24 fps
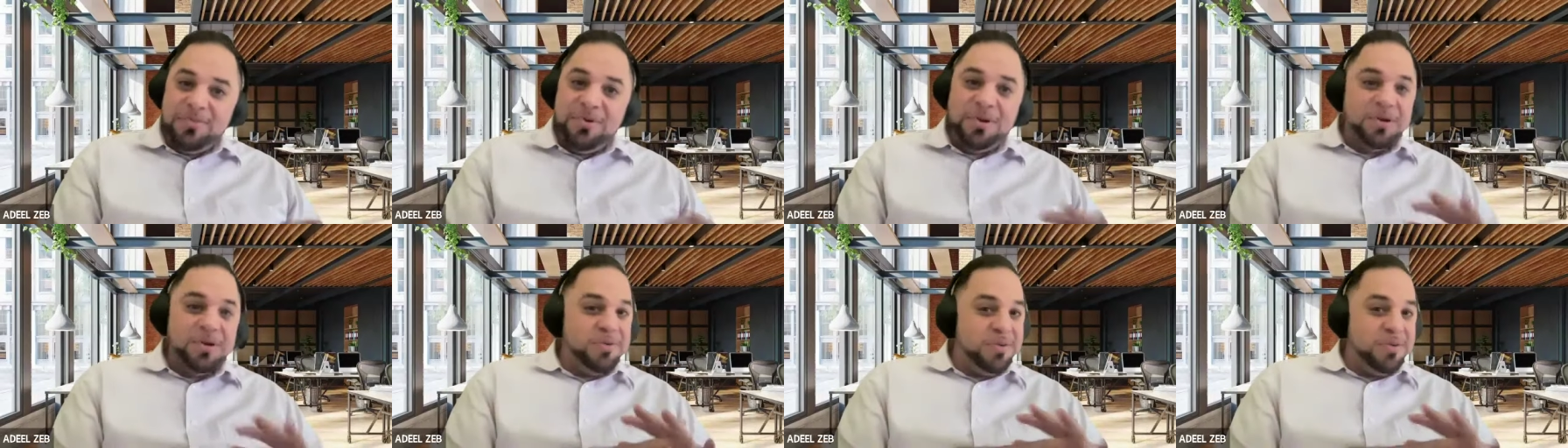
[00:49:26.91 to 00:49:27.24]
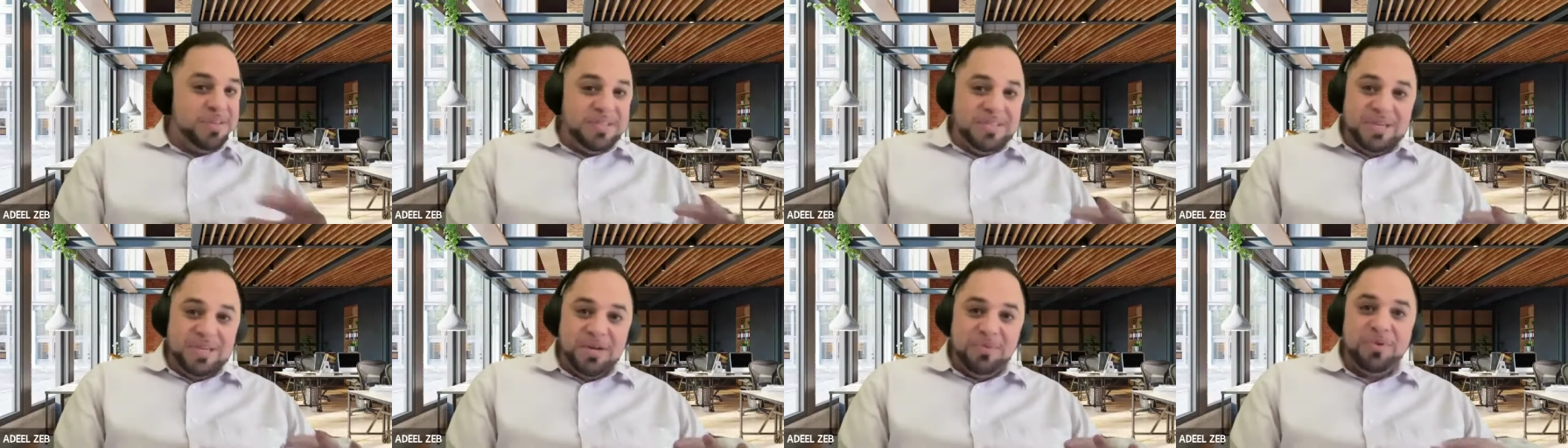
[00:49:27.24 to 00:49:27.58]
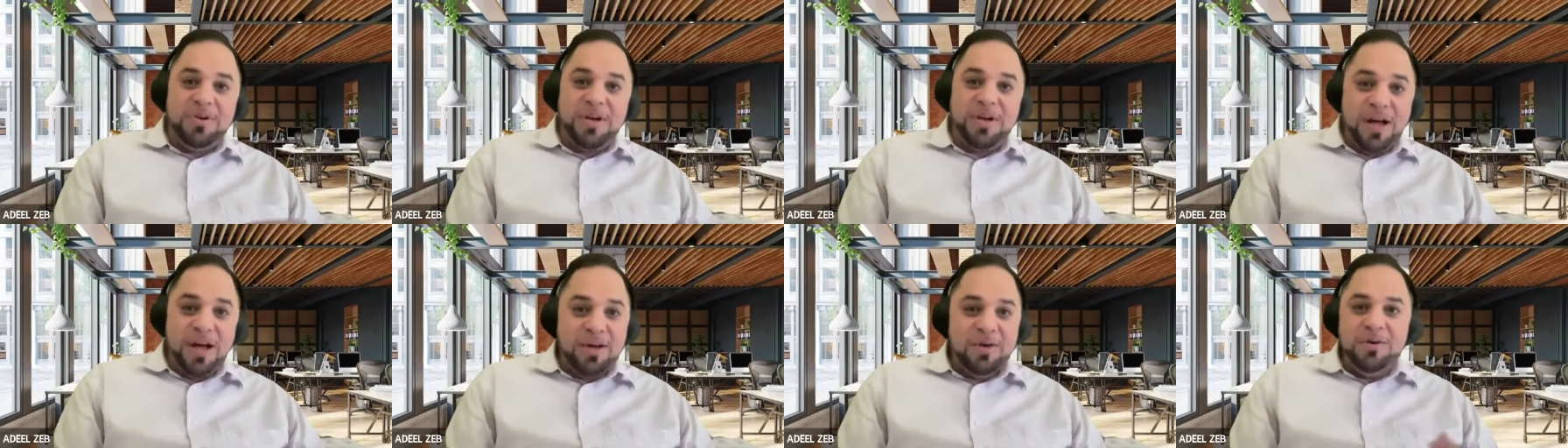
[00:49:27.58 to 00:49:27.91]
We're Christian. We're
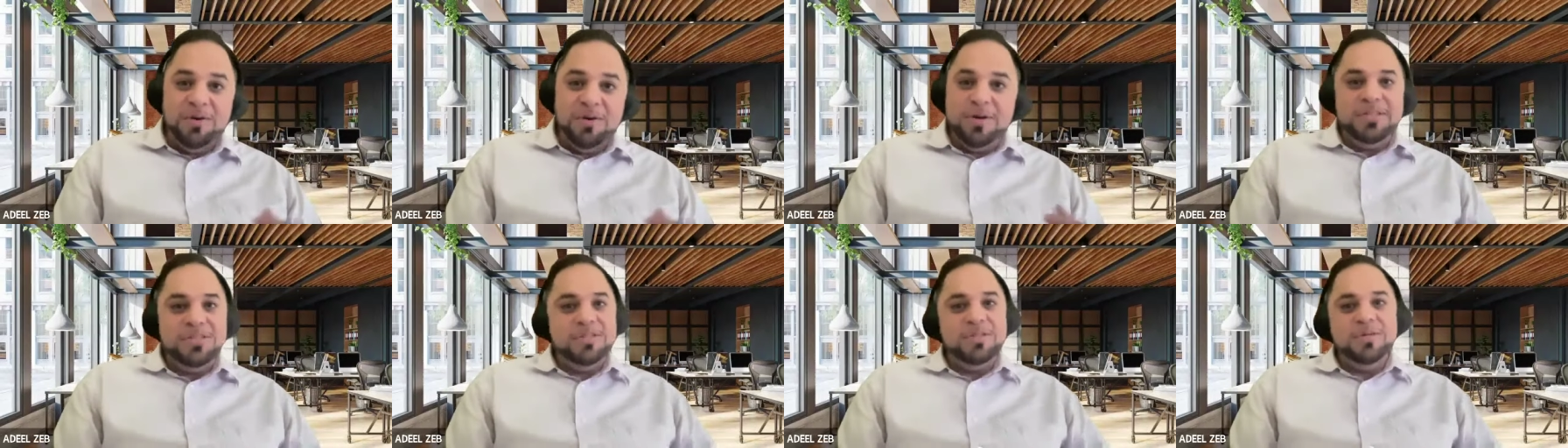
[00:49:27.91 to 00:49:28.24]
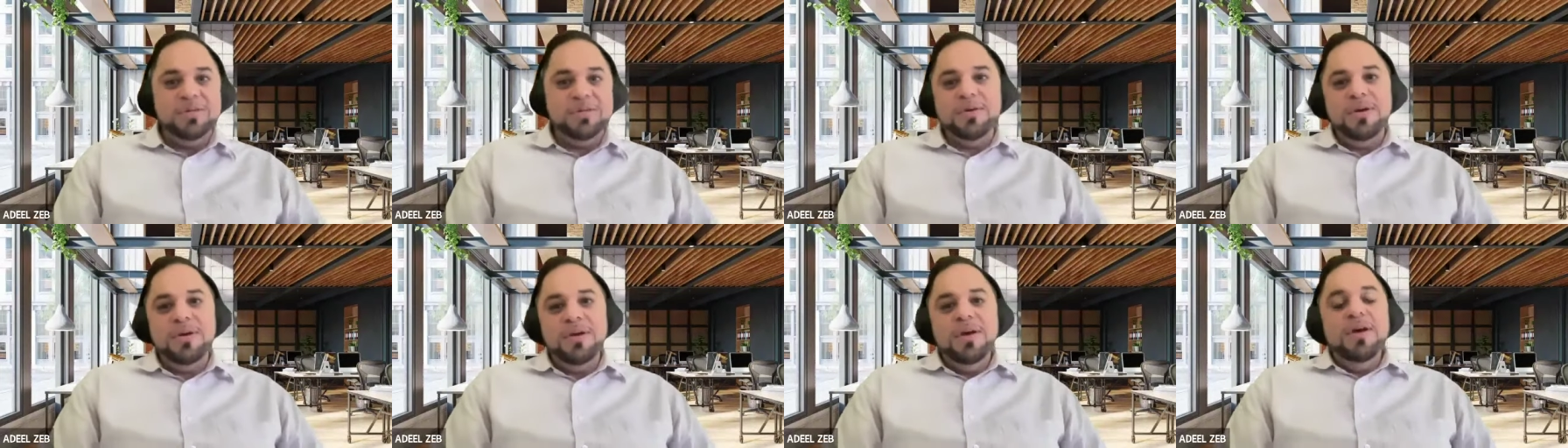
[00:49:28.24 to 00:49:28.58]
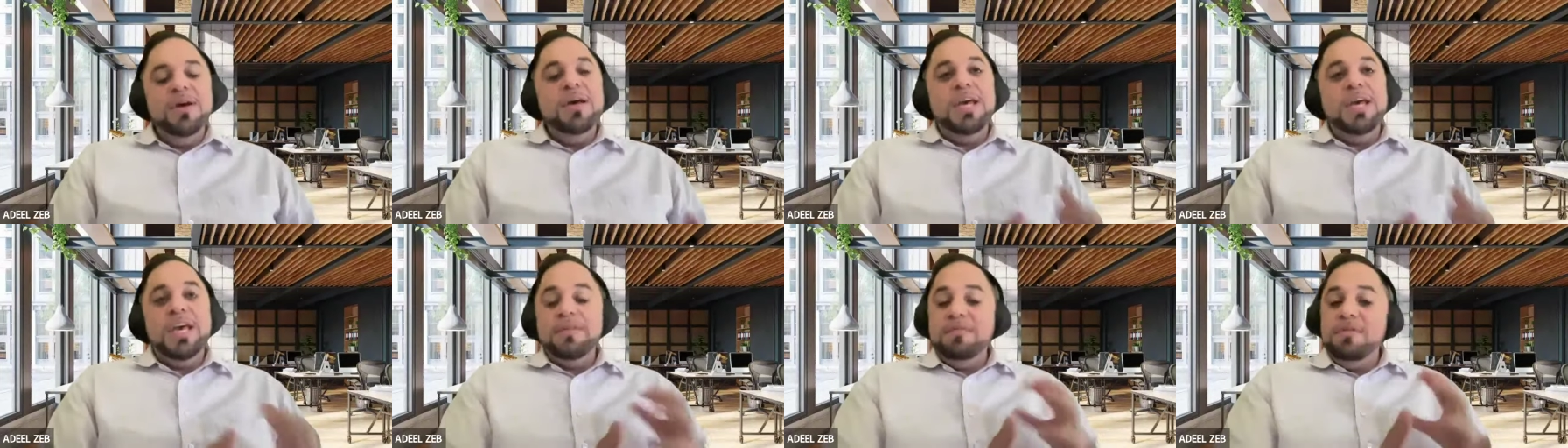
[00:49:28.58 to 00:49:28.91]
not going to,
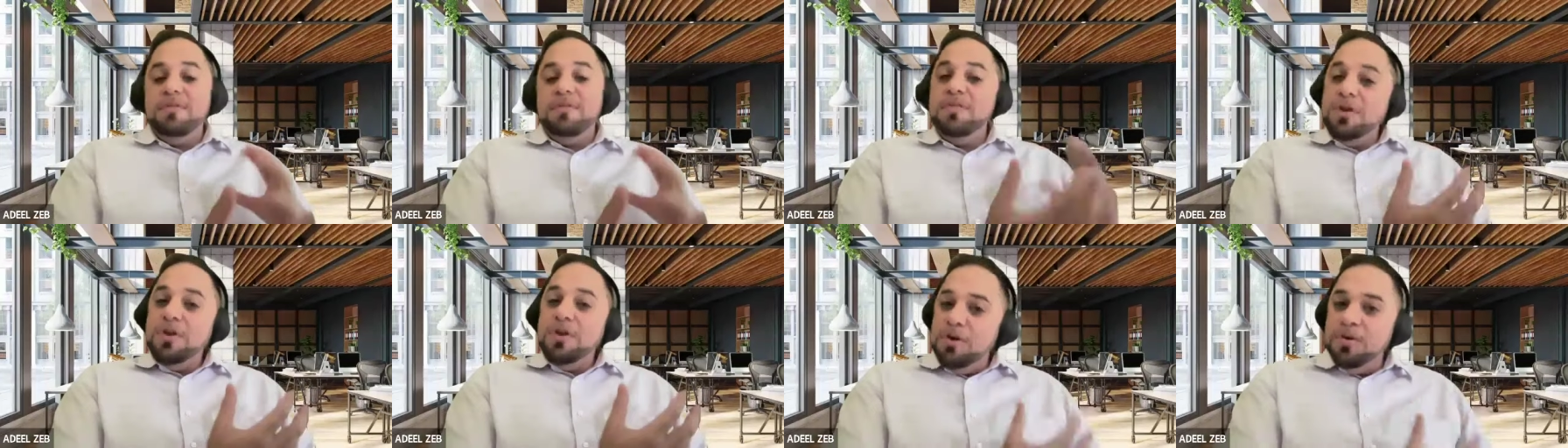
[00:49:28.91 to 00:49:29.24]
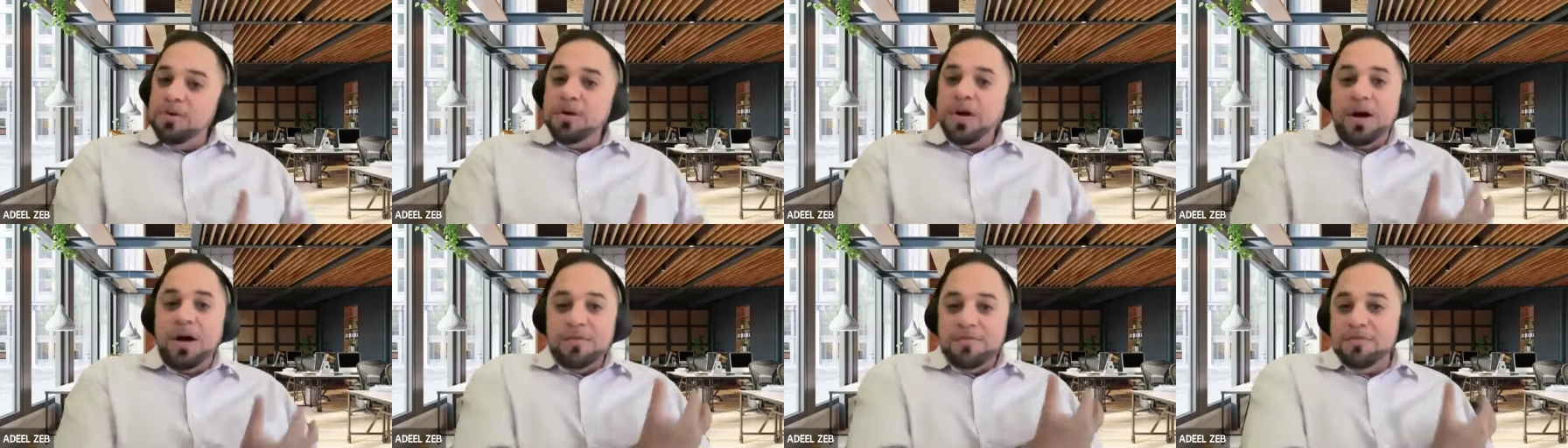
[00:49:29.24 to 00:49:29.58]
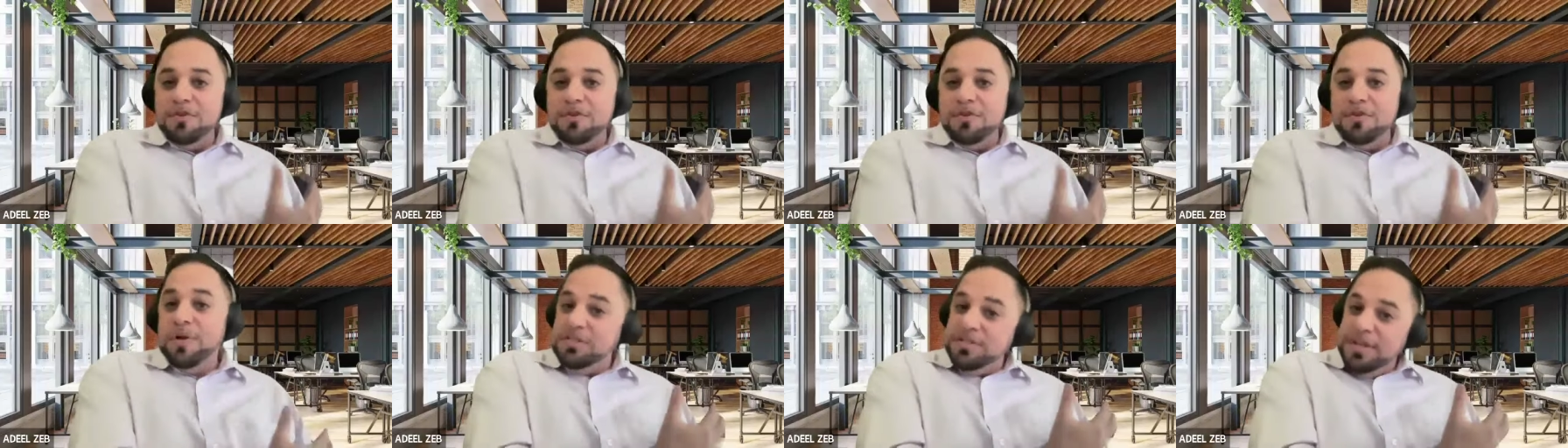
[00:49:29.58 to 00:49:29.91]
even though Kung
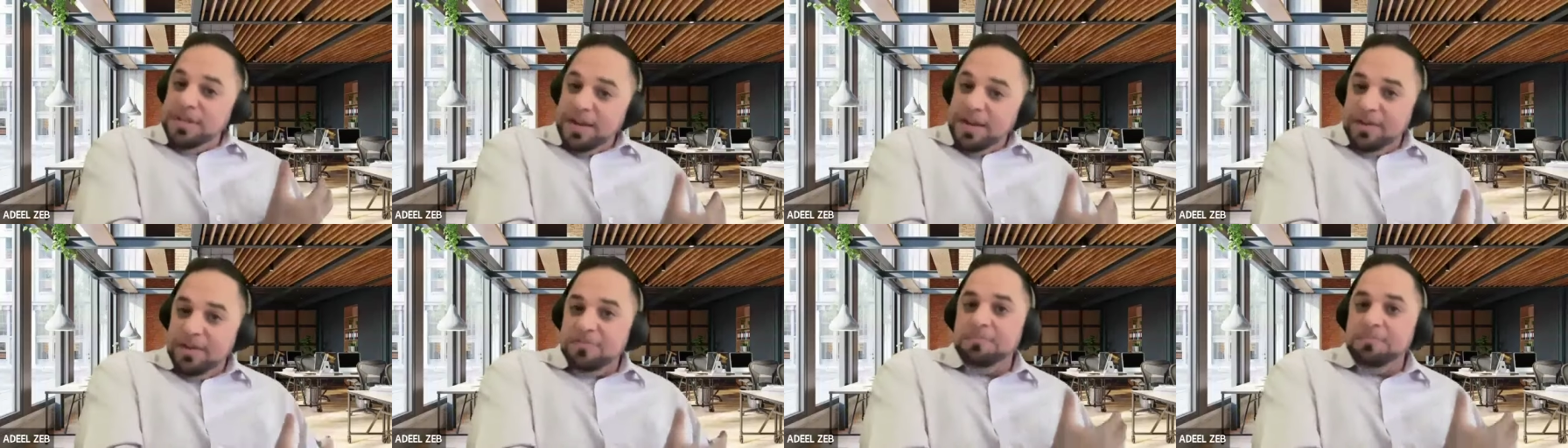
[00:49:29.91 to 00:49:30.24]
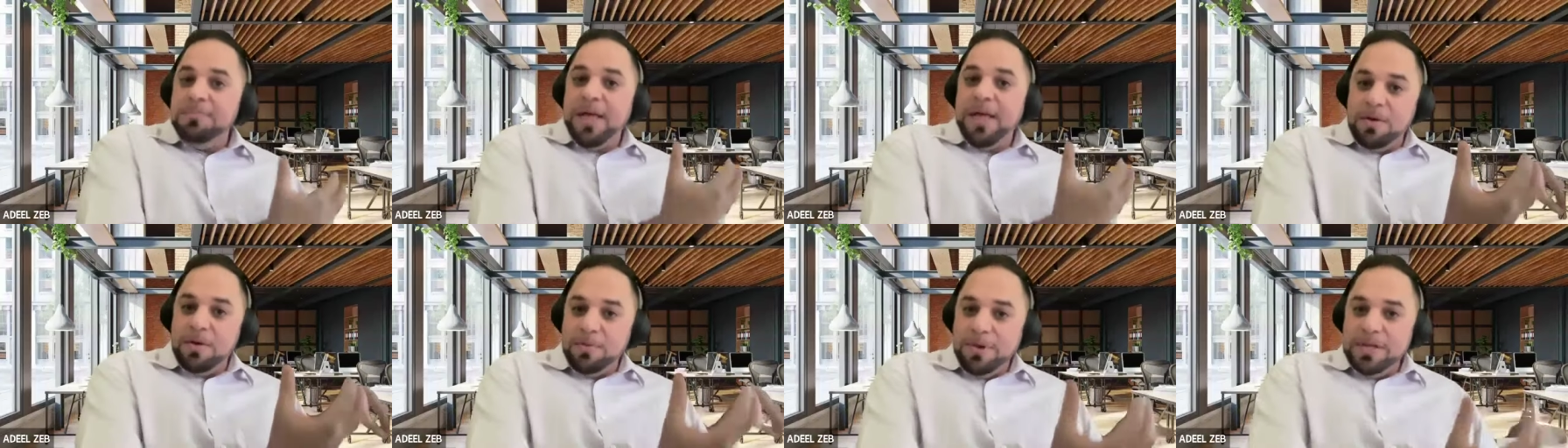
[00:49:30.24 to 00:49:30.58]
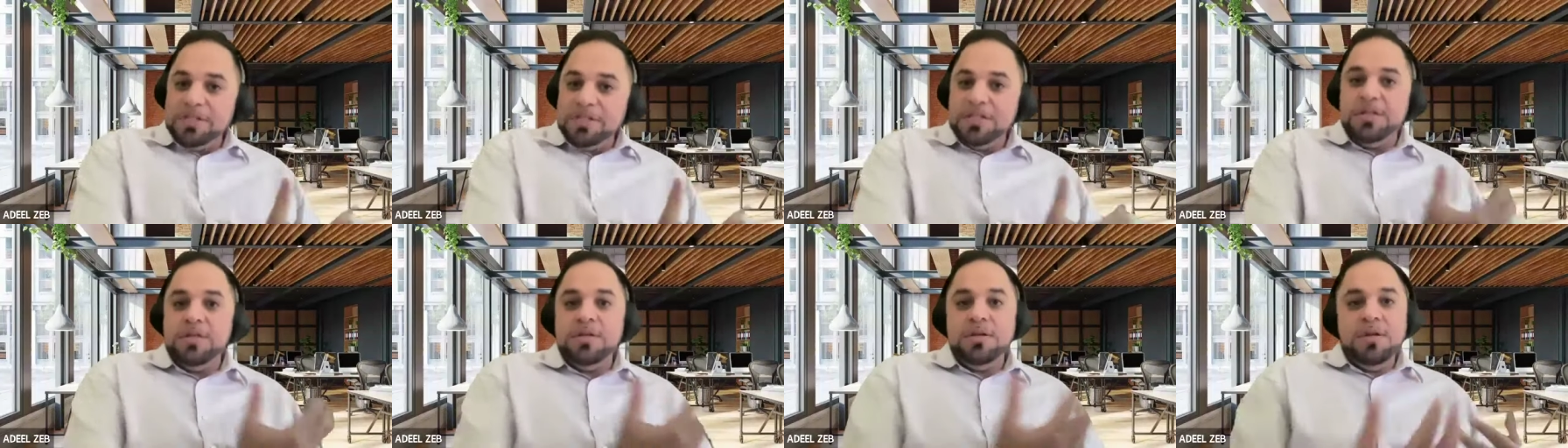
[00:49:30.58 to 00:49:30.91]
Fu originated from that
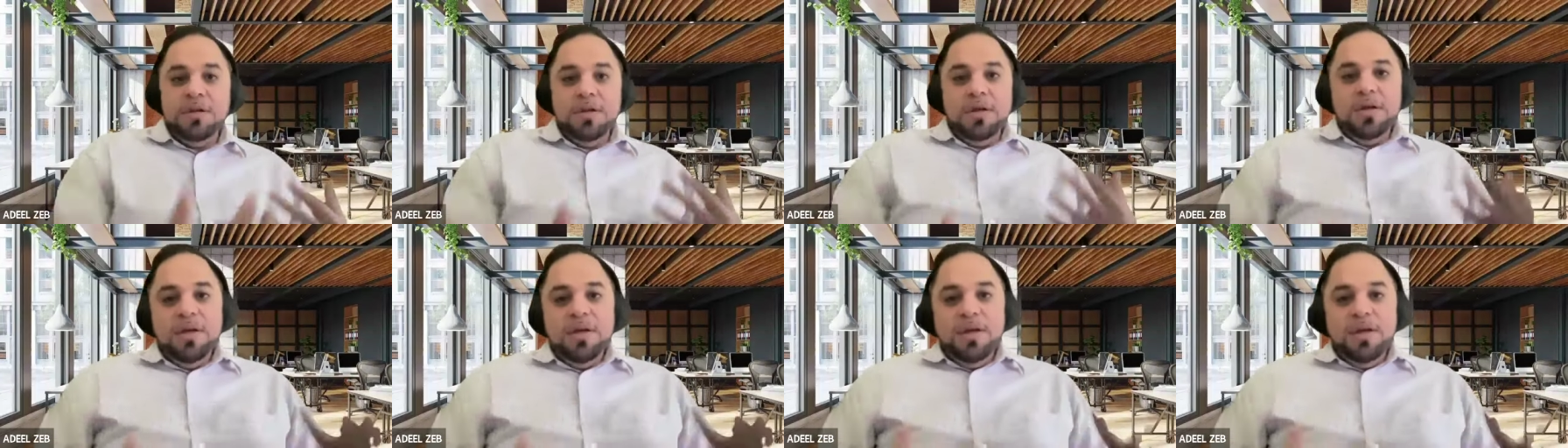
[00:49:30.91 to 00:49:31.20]
region.